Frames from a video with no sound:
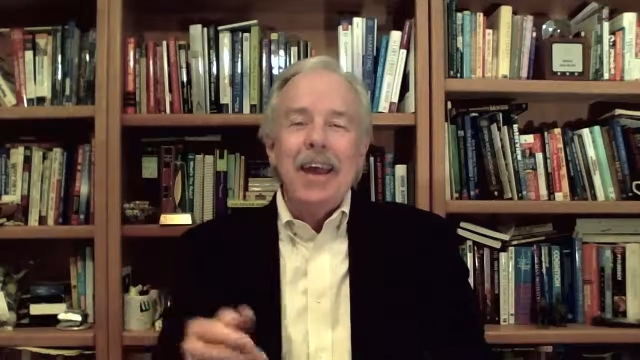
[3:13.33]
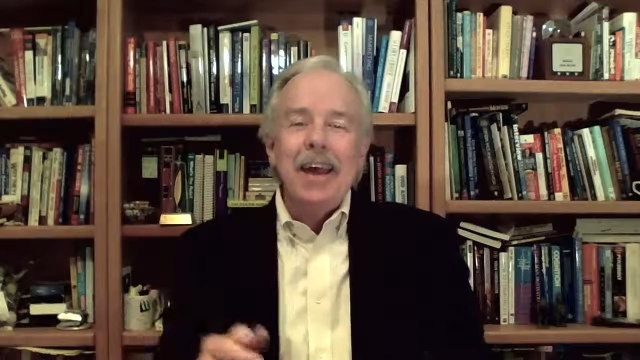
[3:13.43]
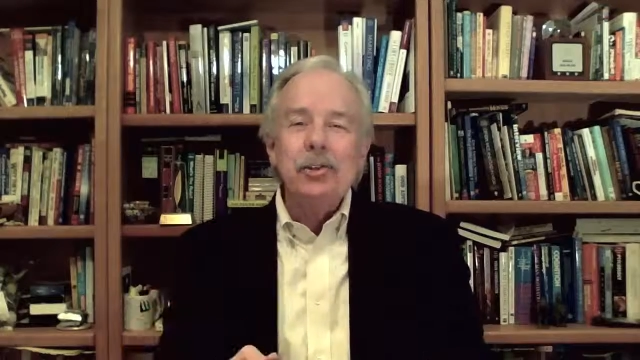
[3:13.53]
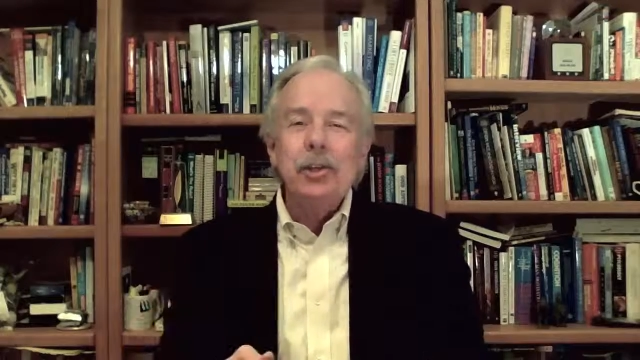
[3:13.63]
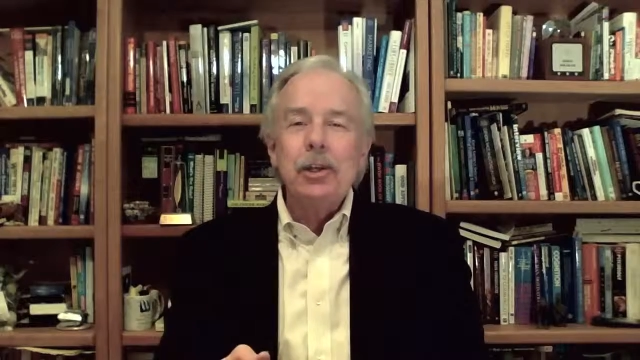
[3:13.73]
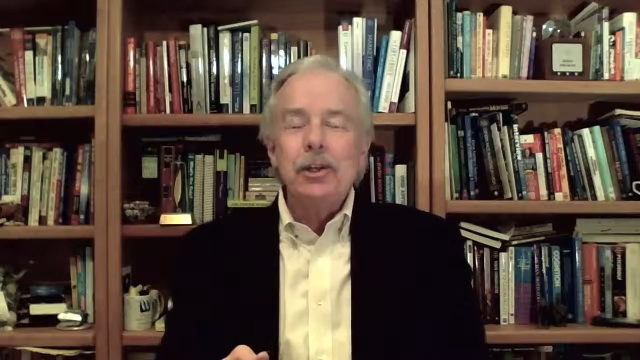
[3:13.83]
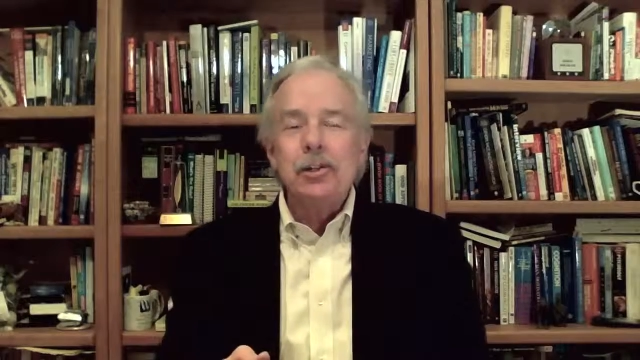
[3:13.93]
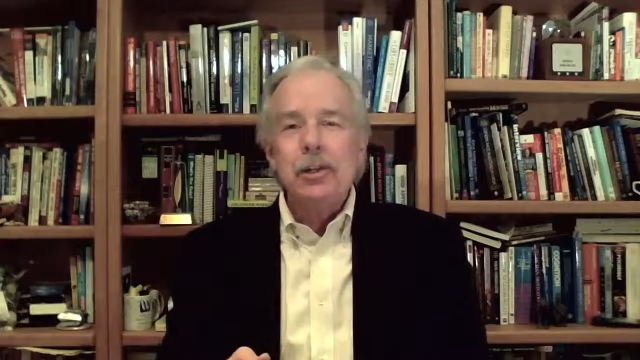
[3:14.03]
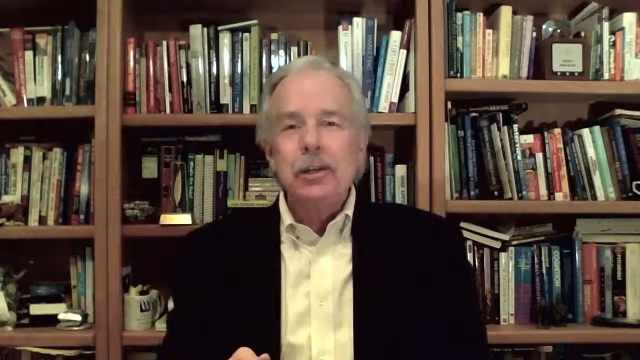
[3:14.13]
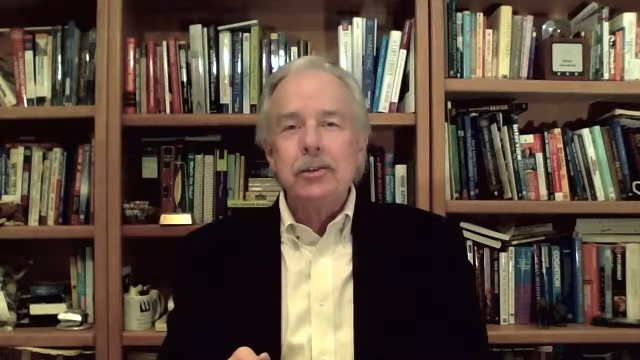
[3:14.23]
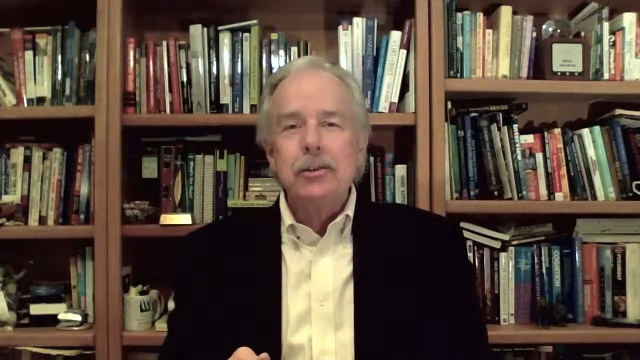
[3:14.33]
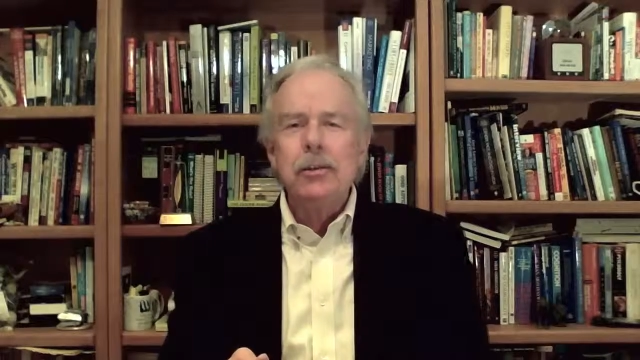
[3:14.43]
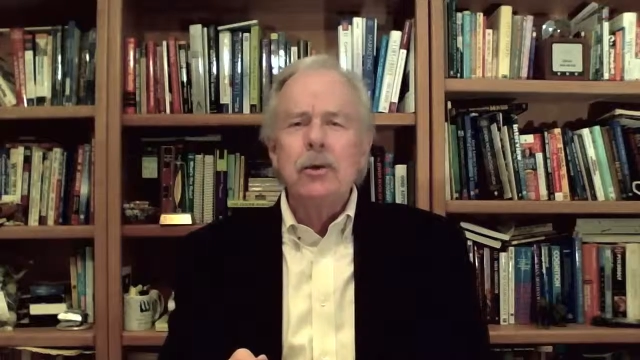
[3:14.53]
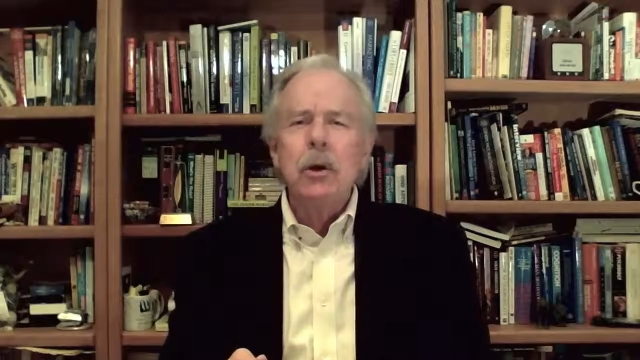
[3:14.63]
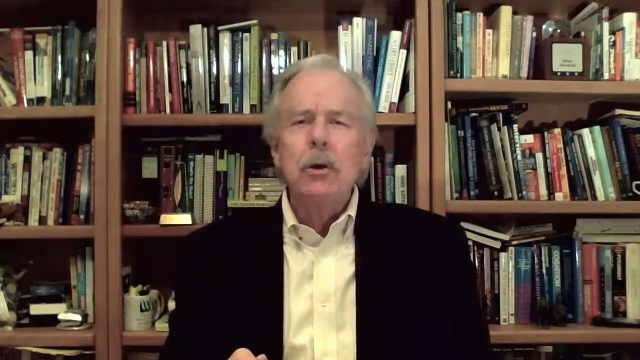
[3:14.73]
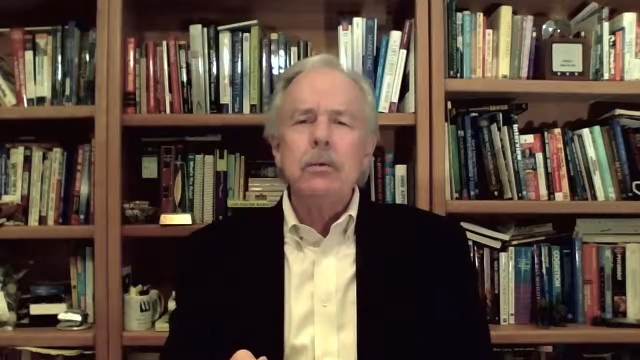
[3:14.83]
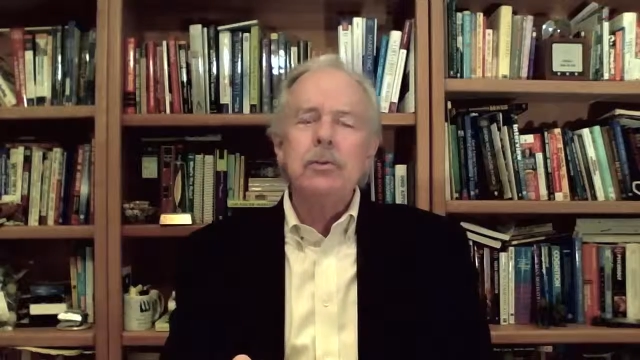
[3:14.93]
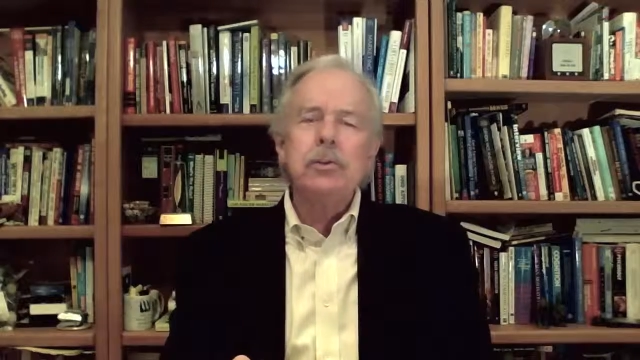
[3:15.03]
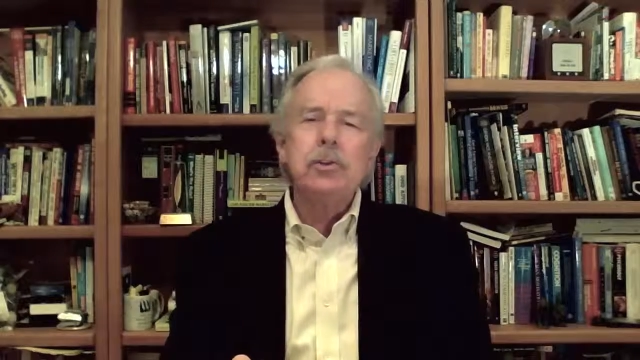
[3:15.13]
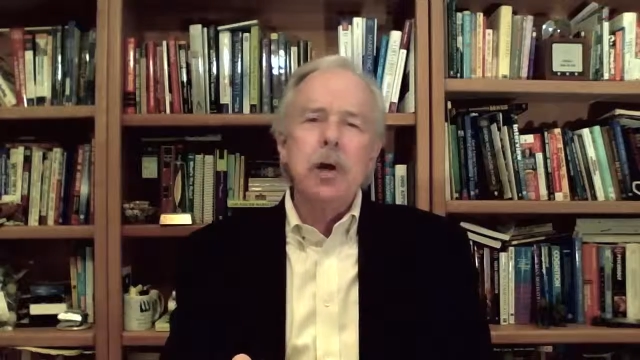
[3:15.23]
And she looks at it and says, "Oh,
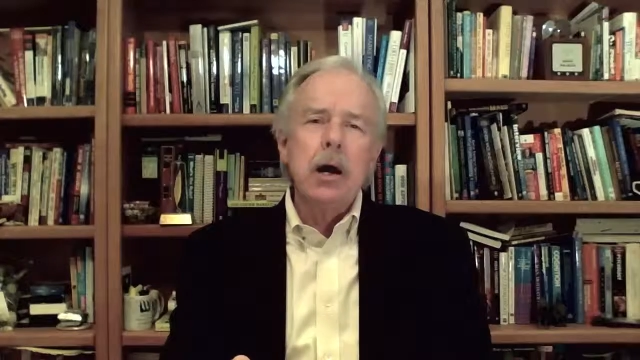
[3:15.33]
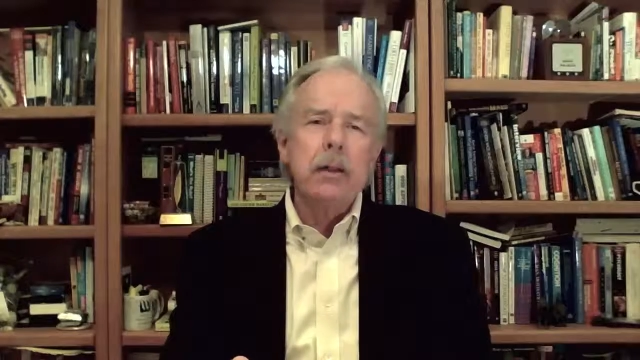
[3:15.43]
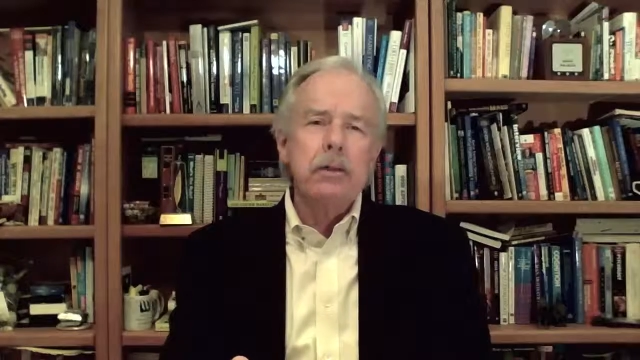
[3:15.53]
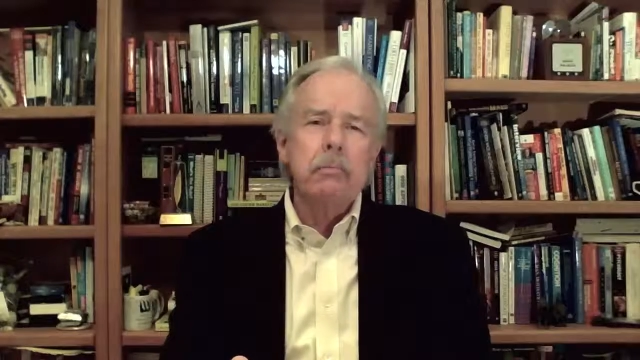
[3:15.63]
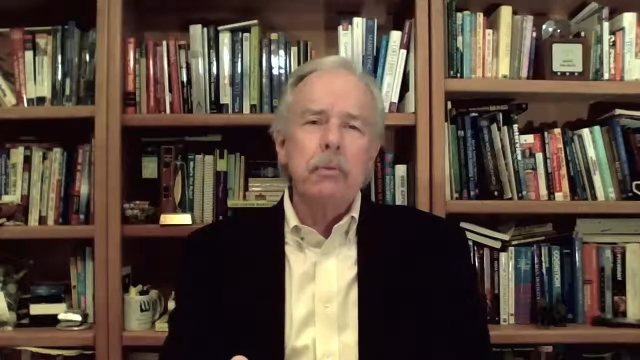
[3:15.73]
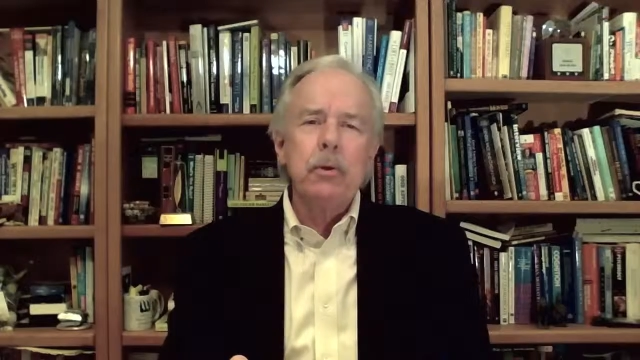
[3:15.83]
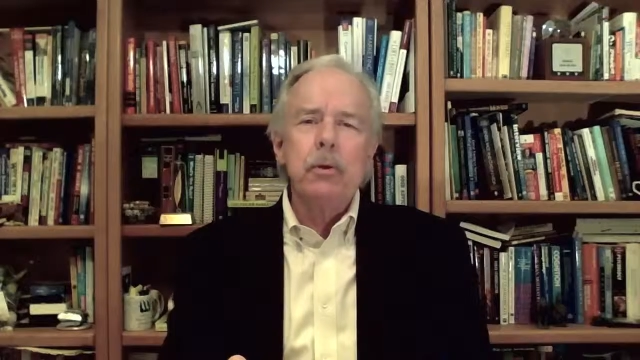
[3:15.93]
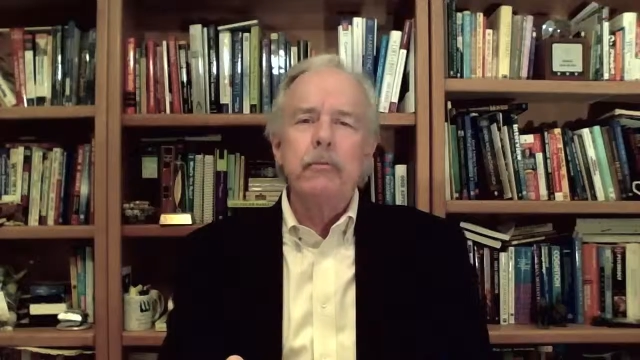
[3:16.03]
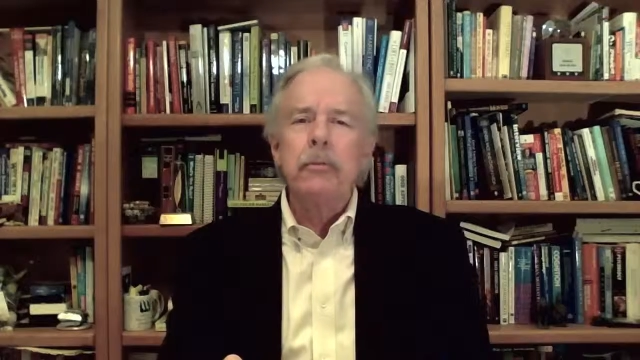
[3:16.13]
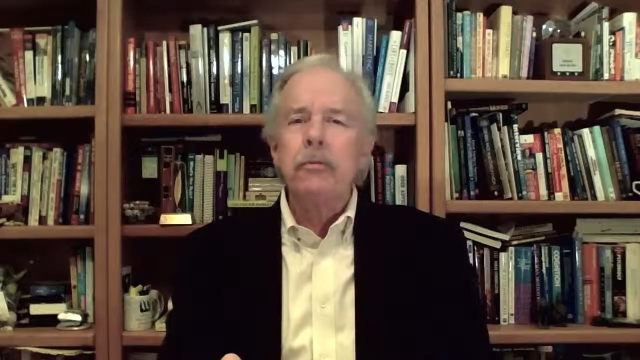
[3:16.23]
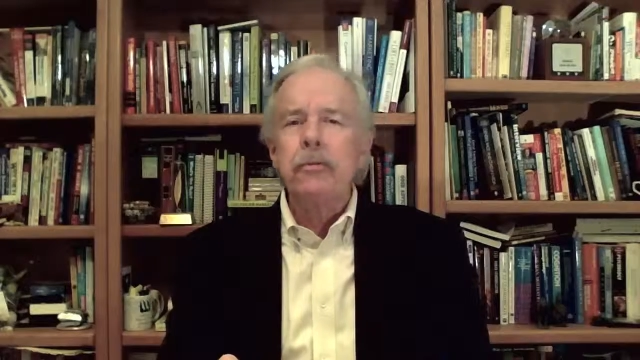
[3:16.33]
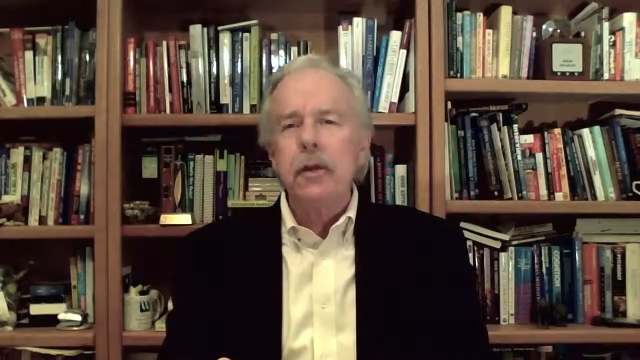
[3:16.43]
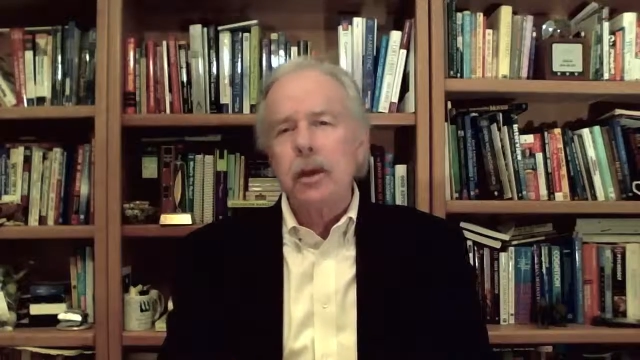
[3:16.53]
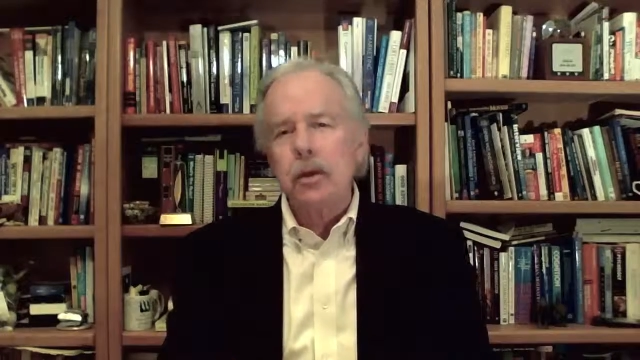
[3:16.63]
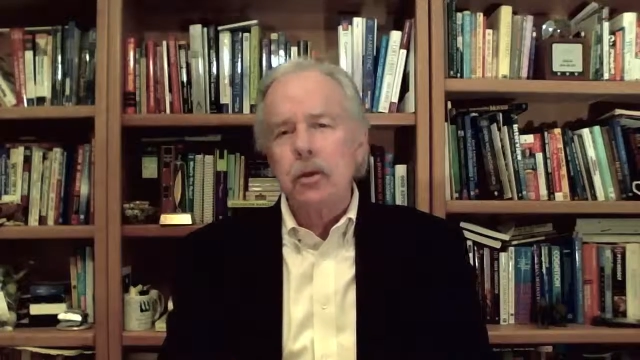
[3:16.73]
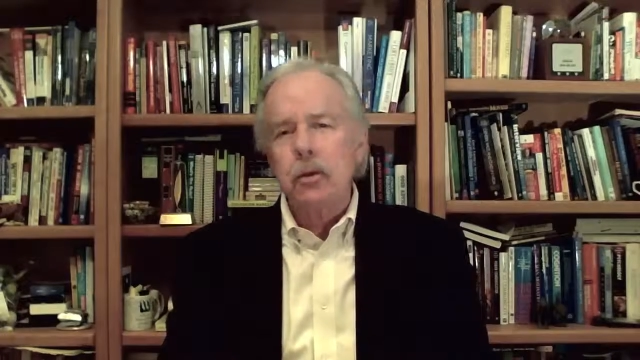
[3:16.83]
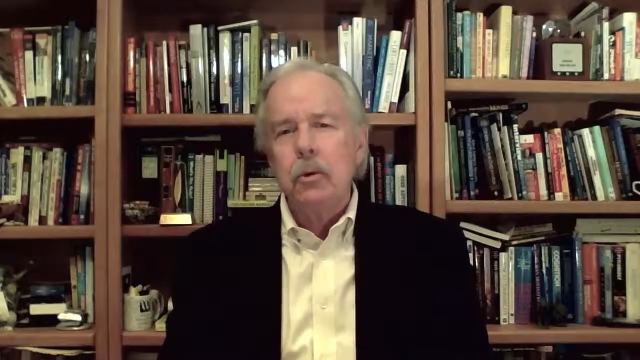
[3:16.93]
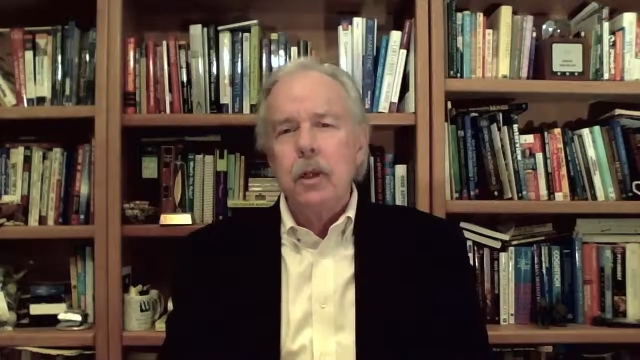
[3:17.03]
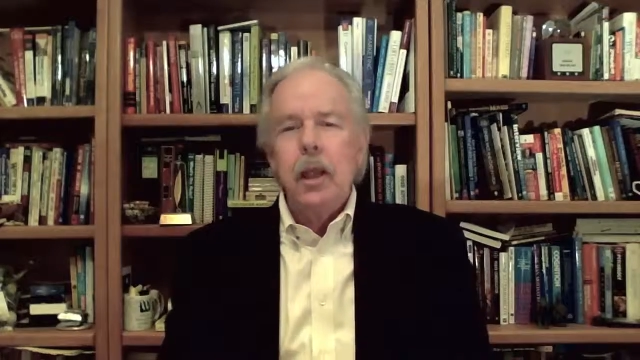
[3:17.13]
John, it's beautiful, thank you."